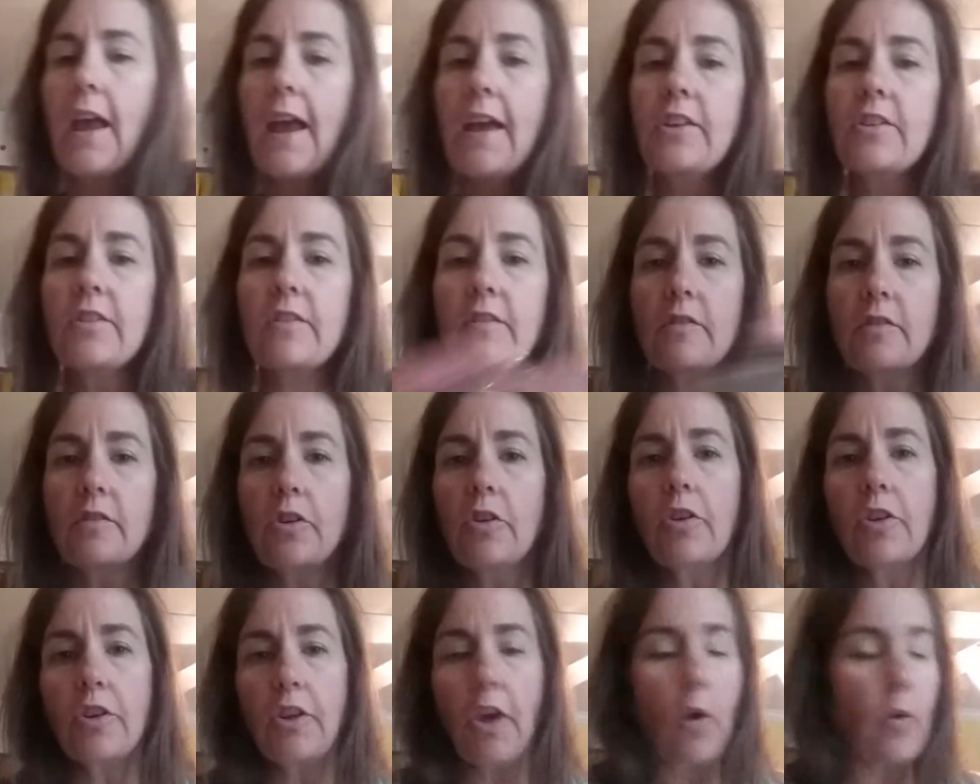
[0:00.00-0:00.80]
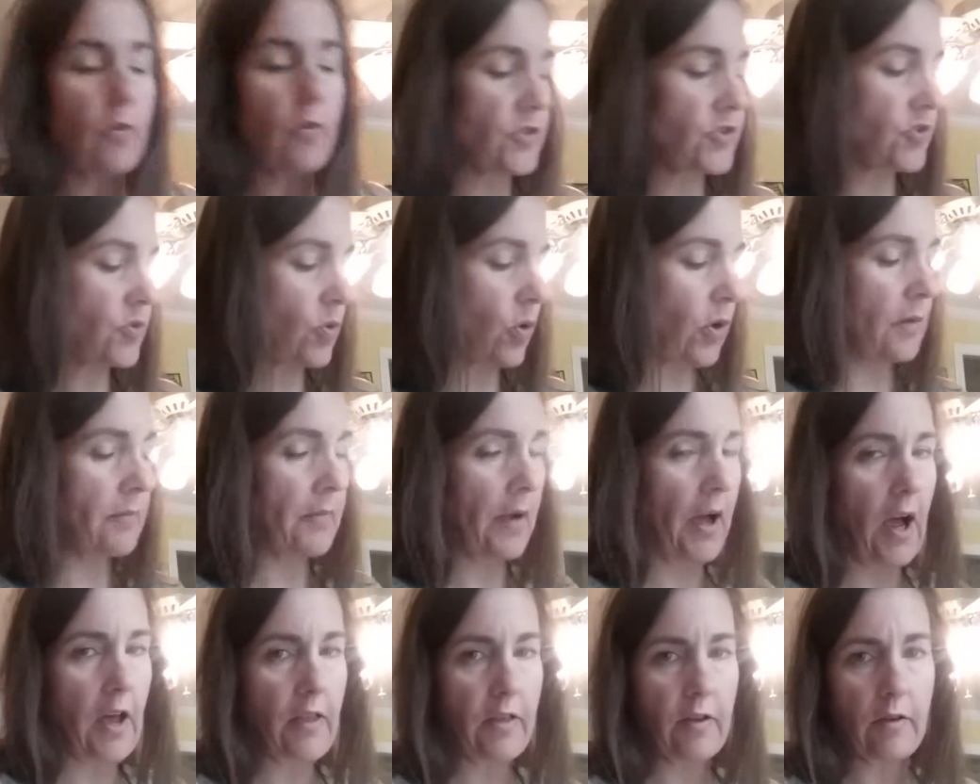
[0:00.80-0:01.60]
And you can go in the store and
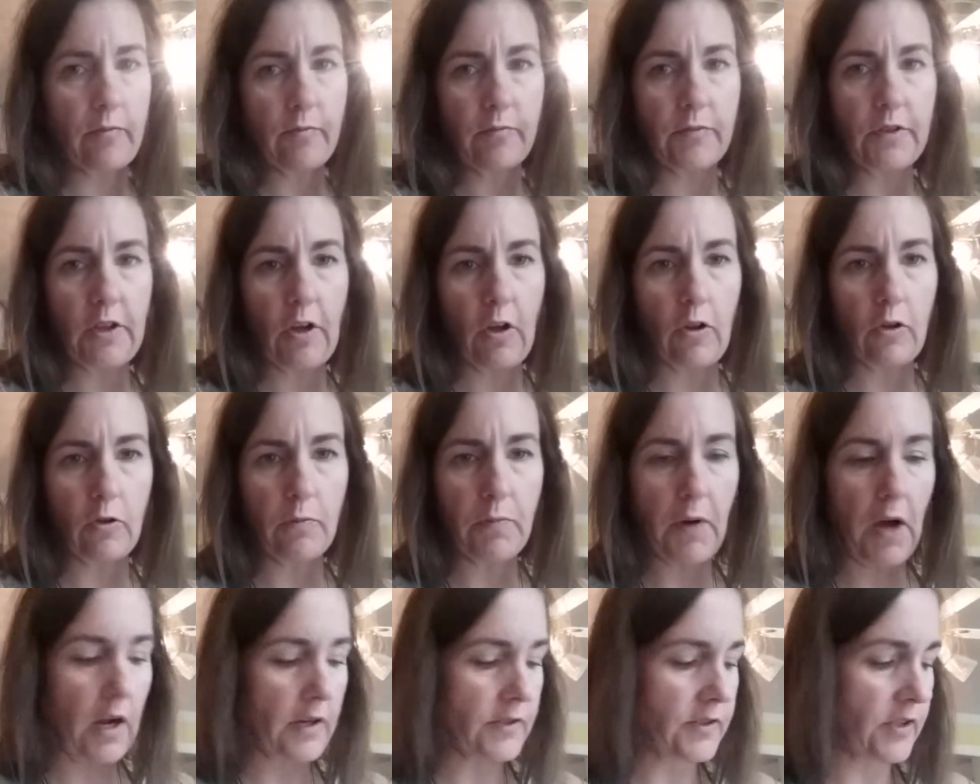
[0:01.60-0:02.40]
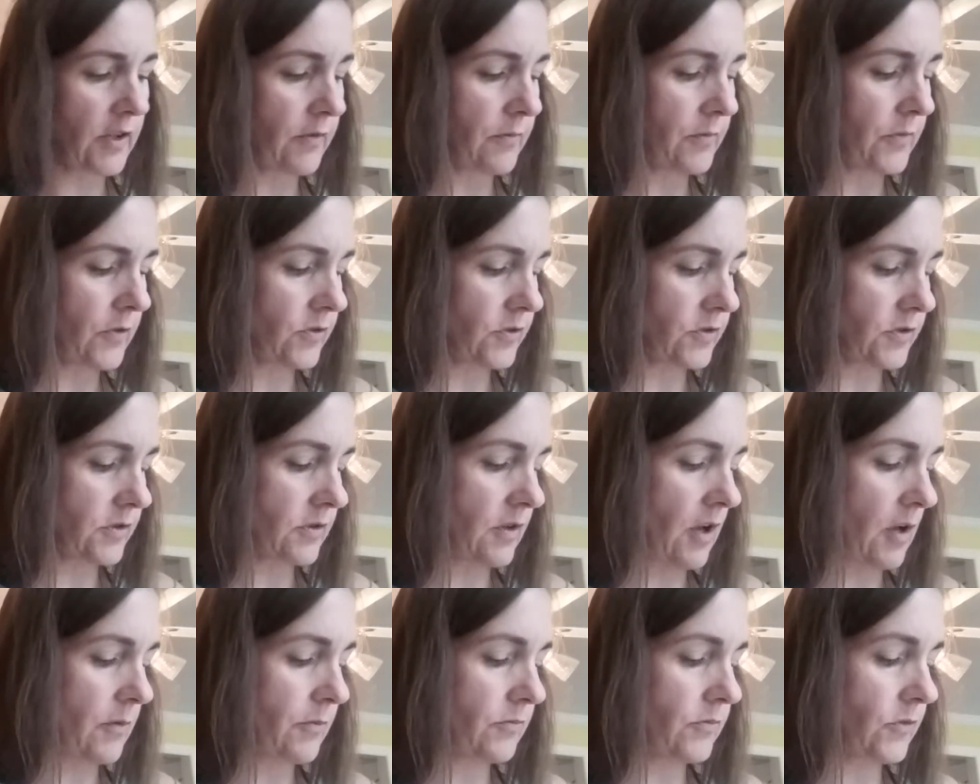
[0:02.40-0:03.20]
buy them, you know, a little box of them,
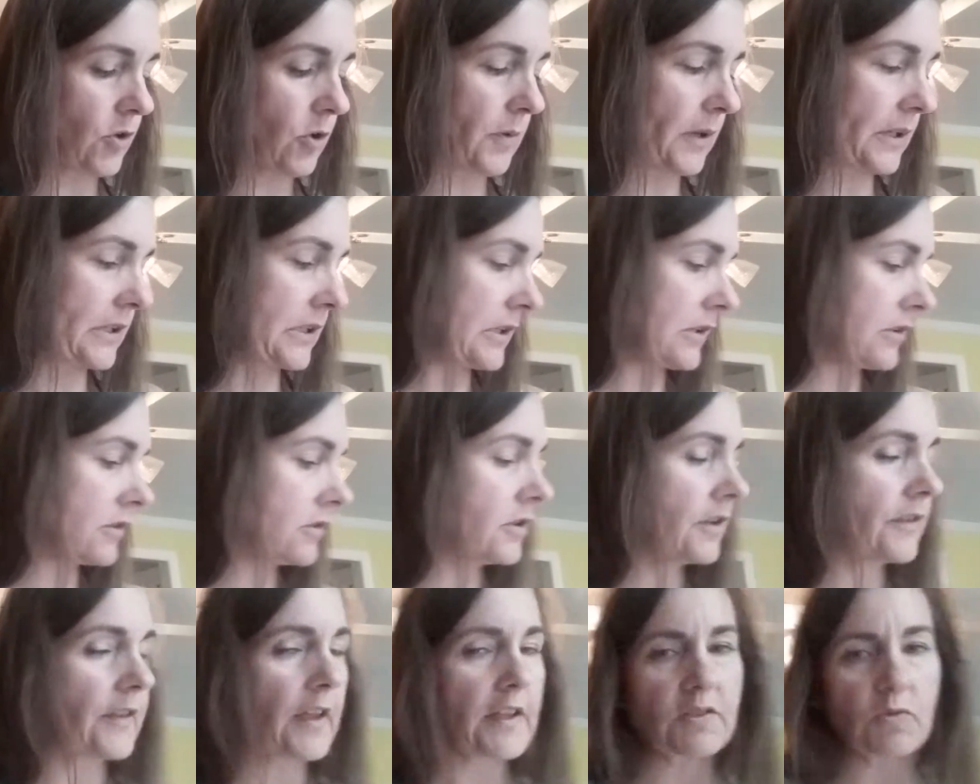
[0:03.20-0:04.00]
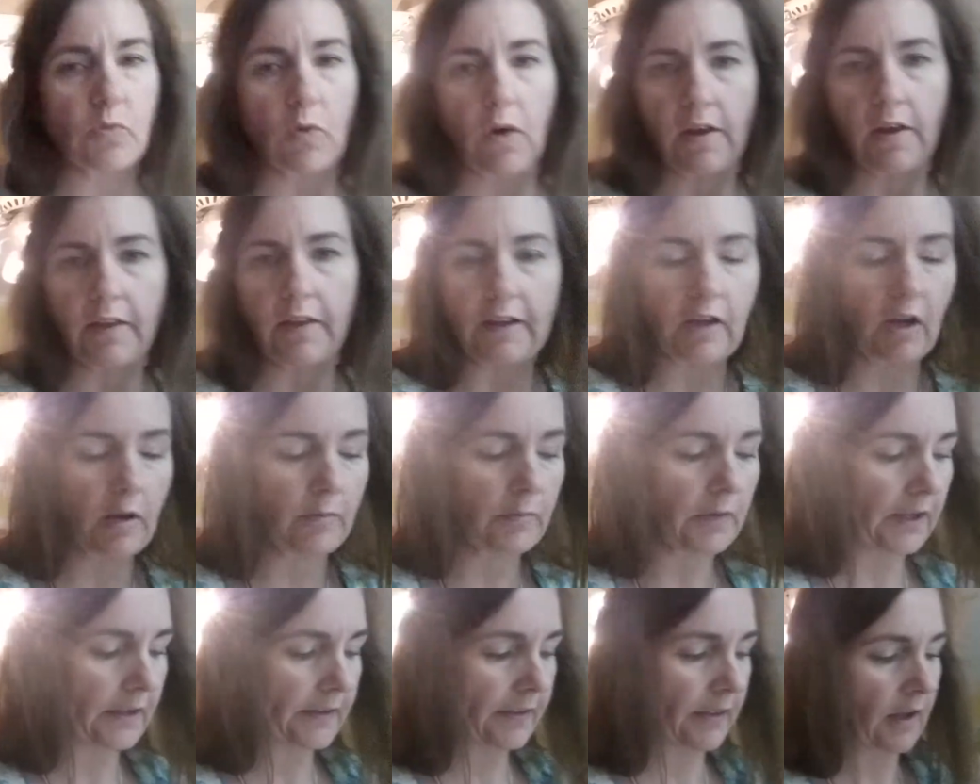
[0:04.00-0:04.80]
there's no big deal, and that's why they
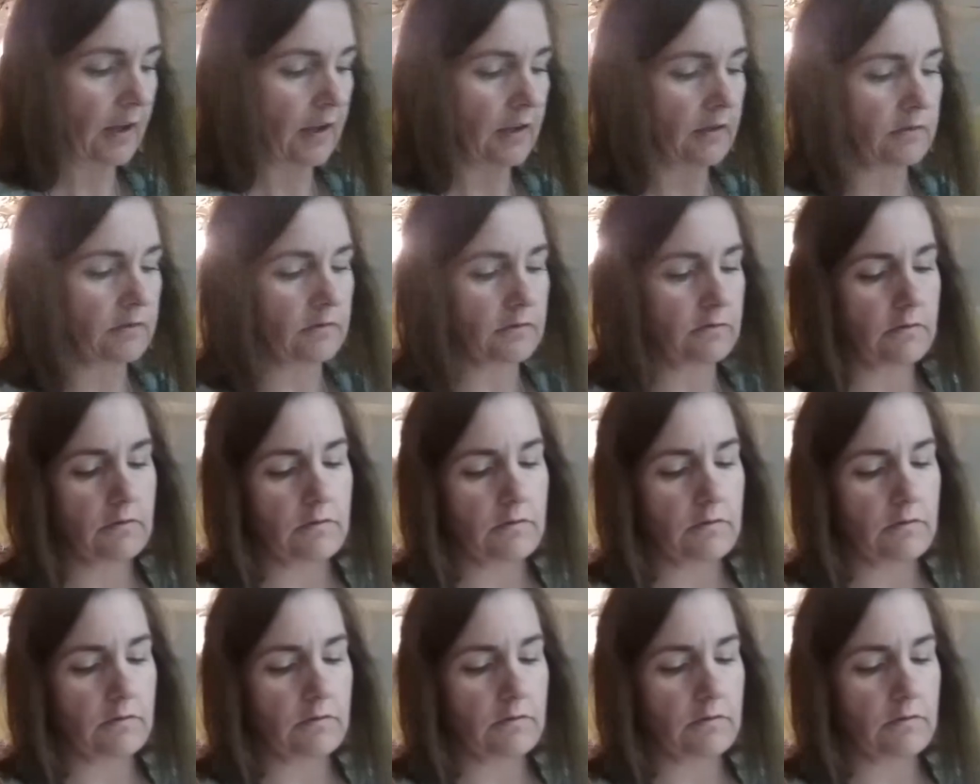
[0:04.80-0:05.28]
come like that.